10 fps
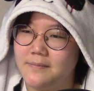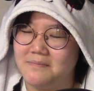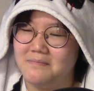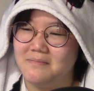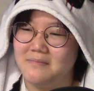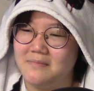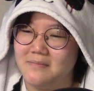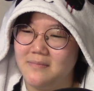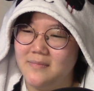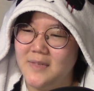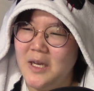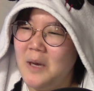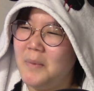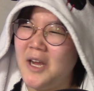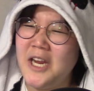Mm.
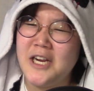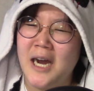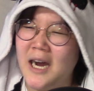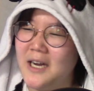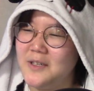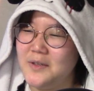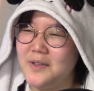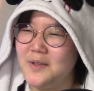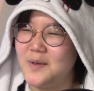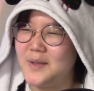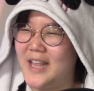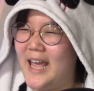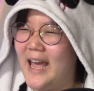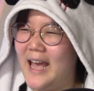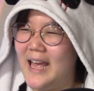But he can't do
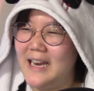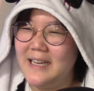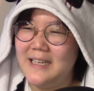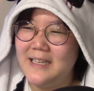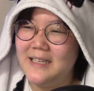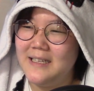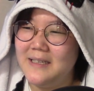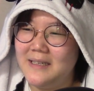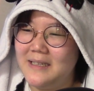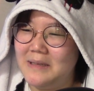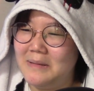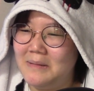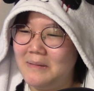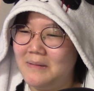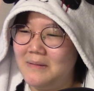that.
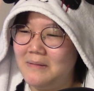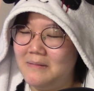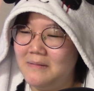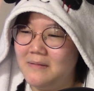Oh.